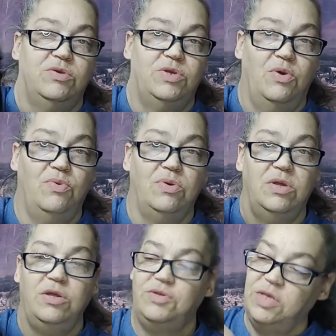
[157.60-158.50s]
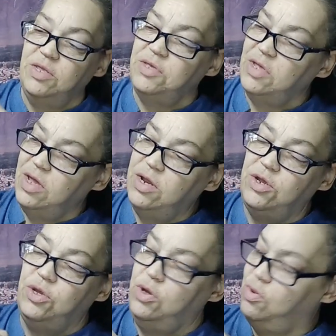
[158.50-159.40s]
so it is
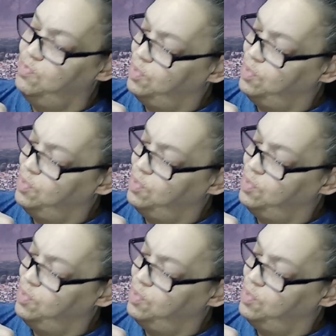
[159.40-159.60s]
insulated. You can